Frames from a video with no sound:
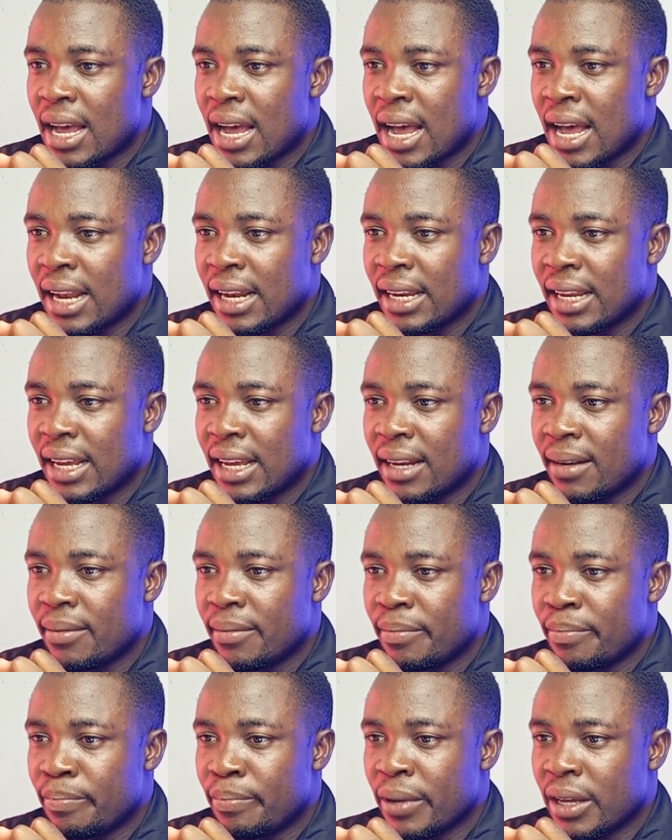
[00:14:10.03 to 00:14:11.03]
and then
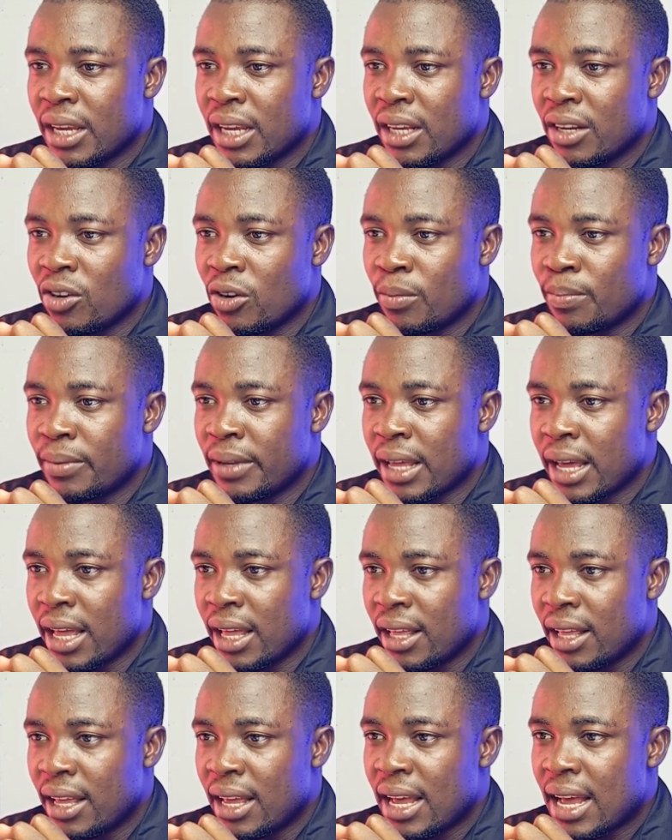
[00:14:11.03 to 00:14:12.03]
pick it up there
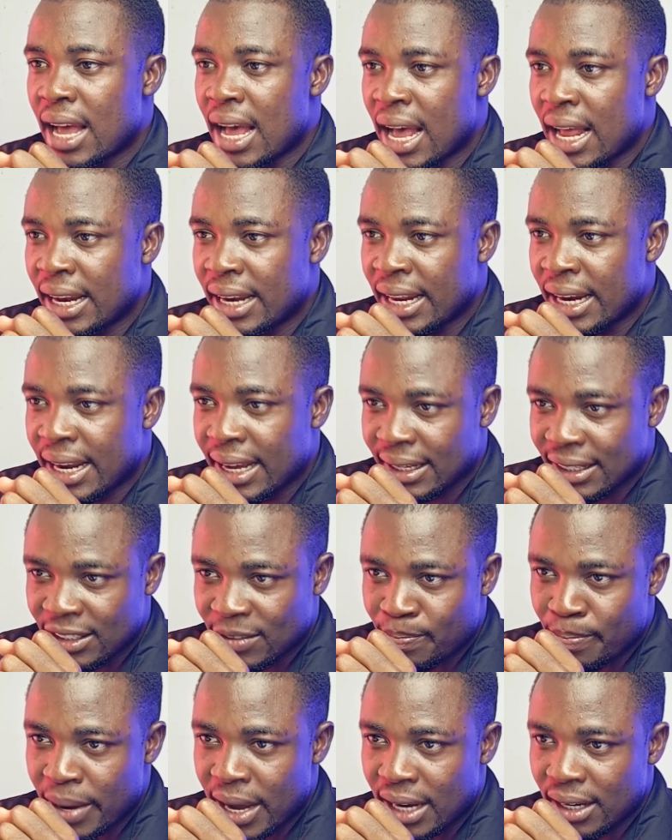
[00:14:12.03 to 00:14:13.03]
and then
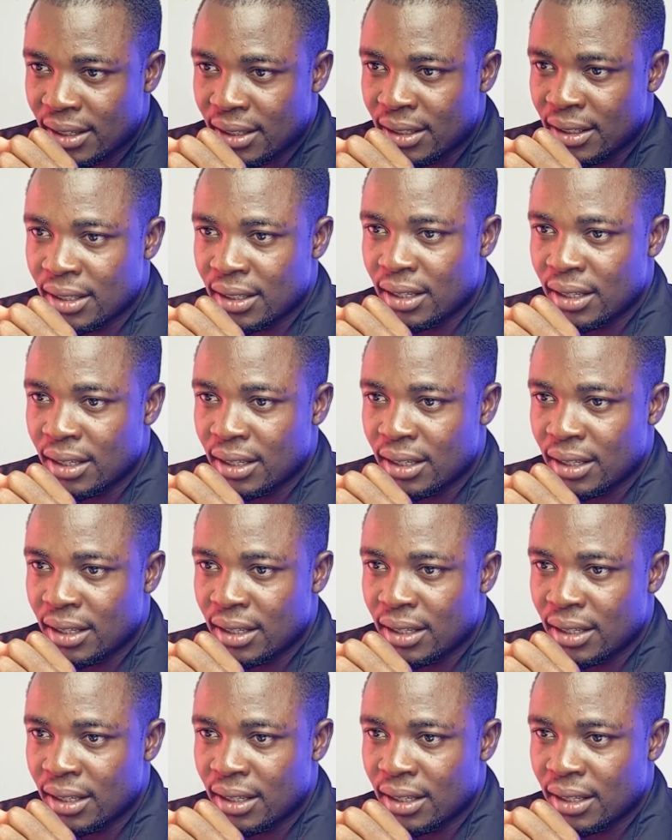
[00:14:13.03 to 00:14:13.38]
expand.